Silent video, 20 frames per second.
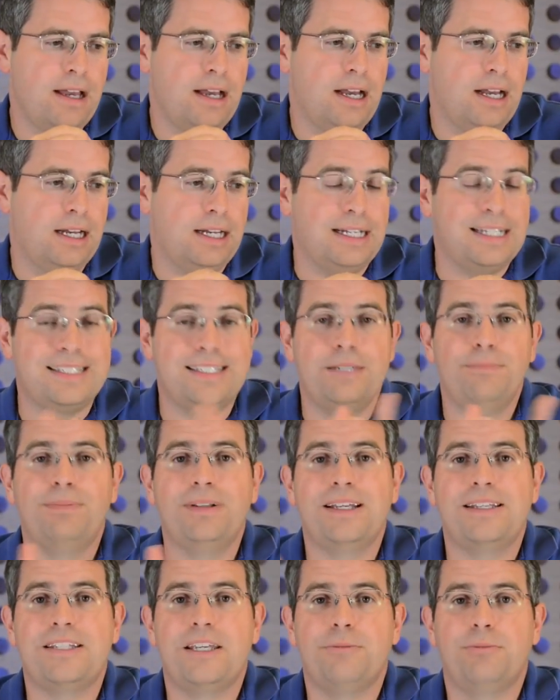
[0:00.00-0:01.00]
A
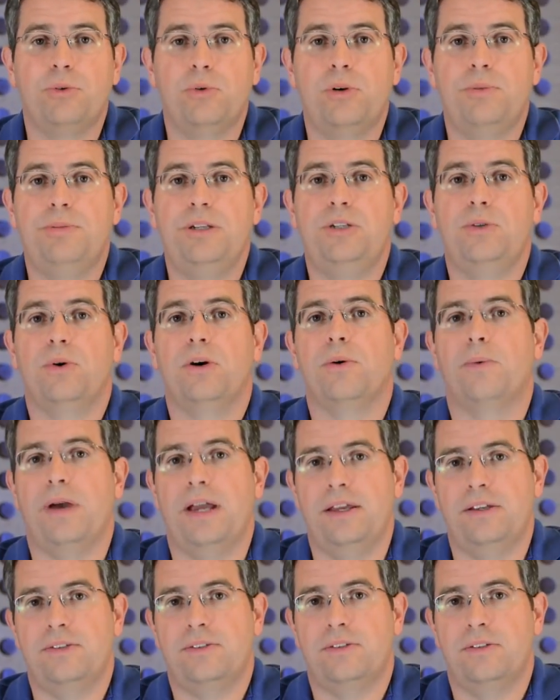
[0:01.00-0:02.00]
simple example would be
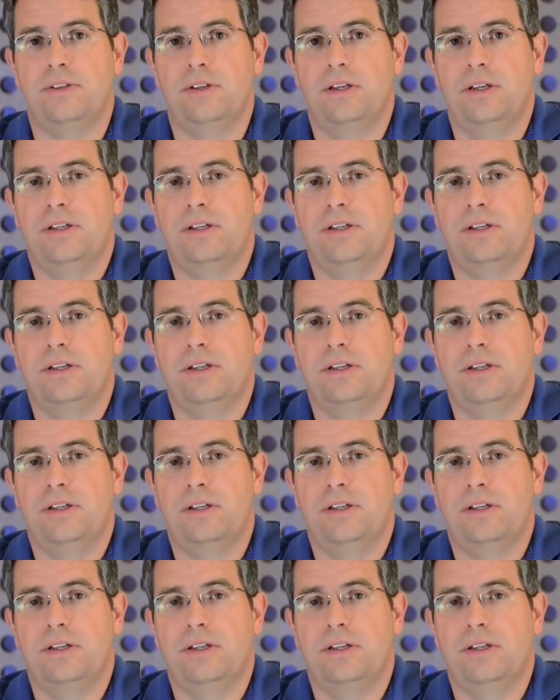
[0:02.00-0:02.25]
doorways.